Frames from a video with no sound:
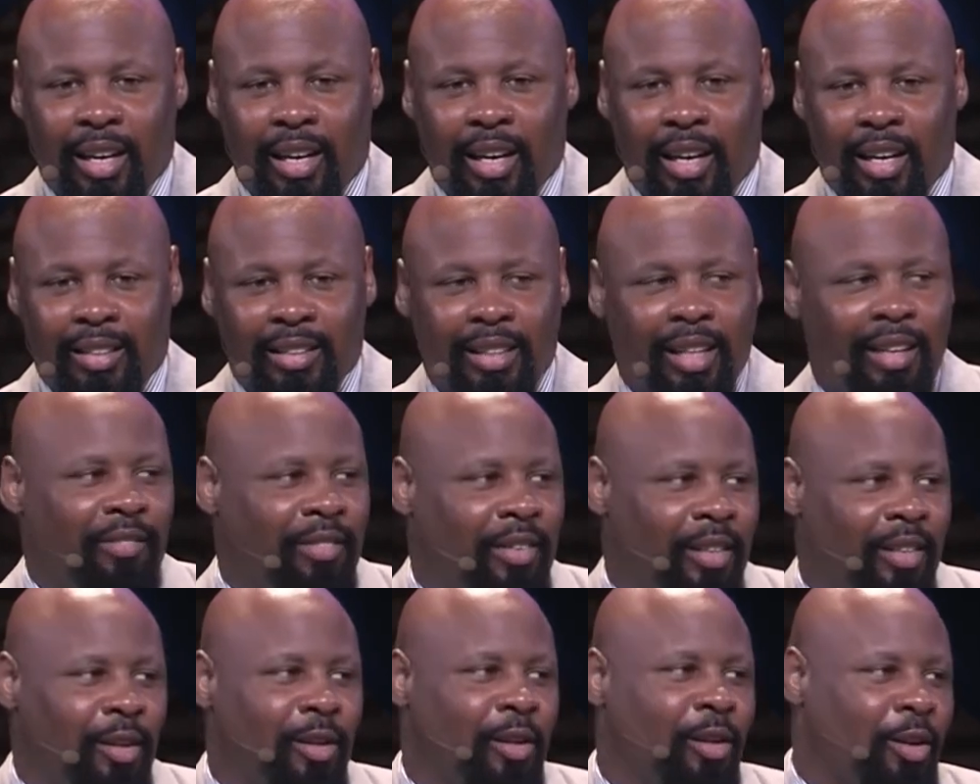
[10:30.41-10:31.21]
Because
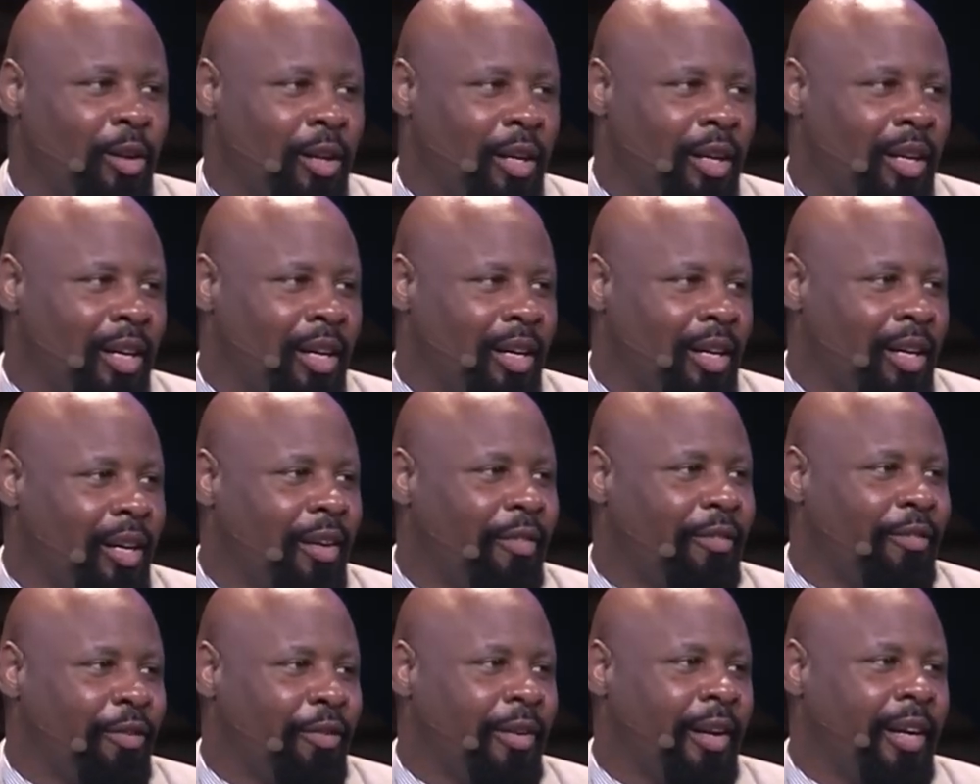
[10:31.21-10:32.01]
even, you know, a
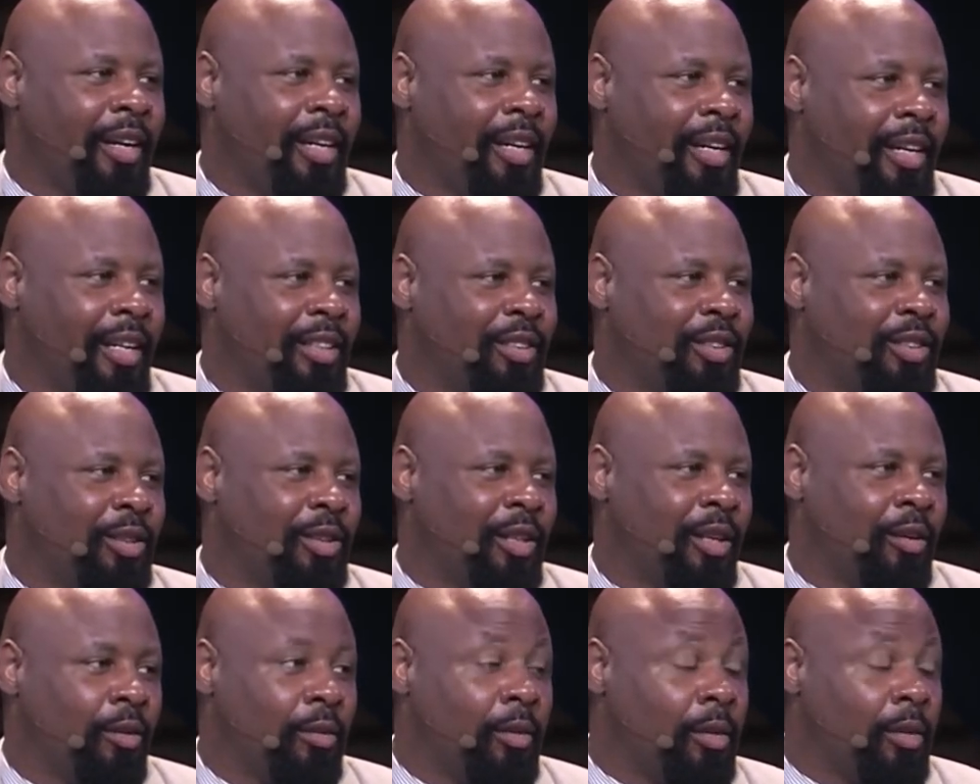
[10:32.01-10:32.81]
good friend to let you
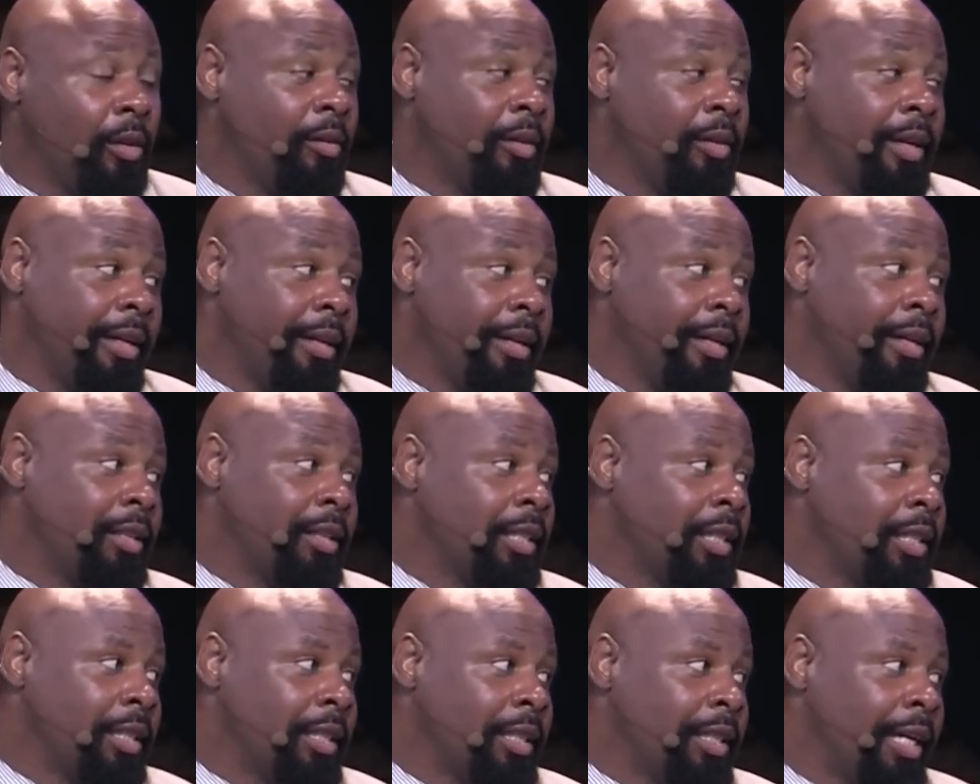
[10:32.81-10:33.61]
know, you know, they
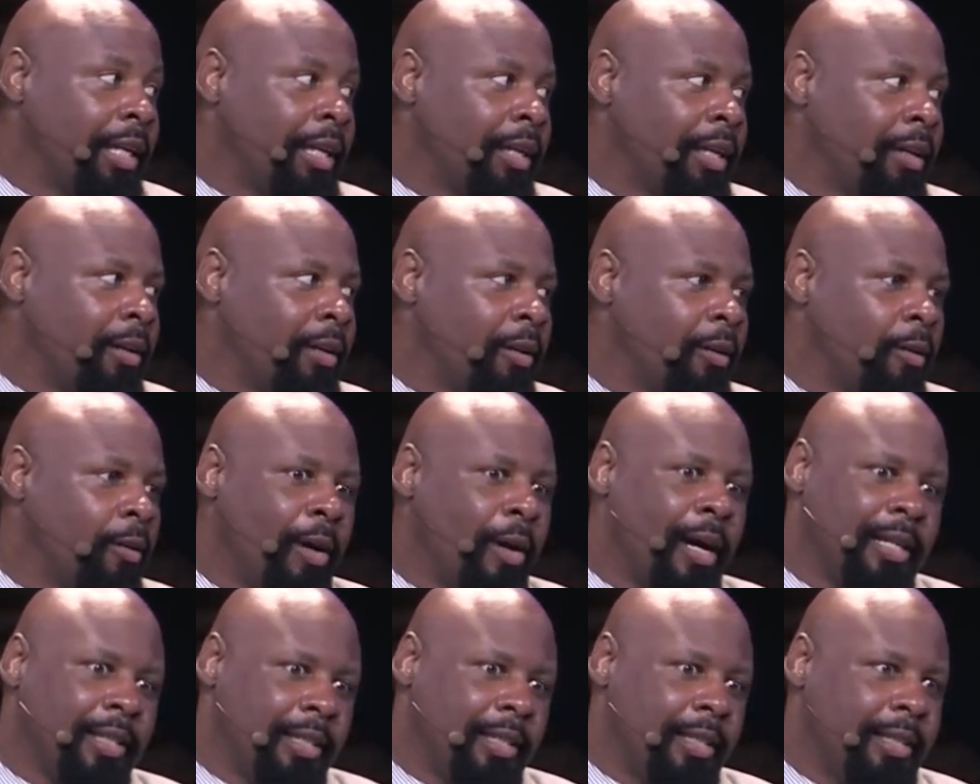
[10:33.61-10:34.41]
did you shady, you know,
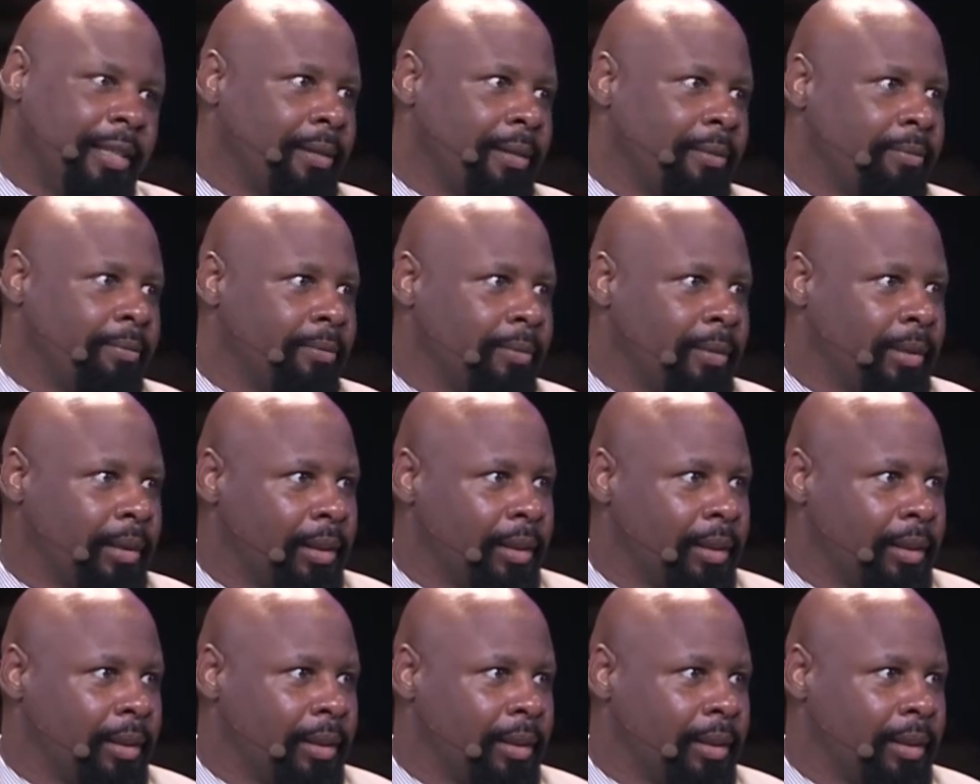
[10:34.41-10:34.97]
watch them.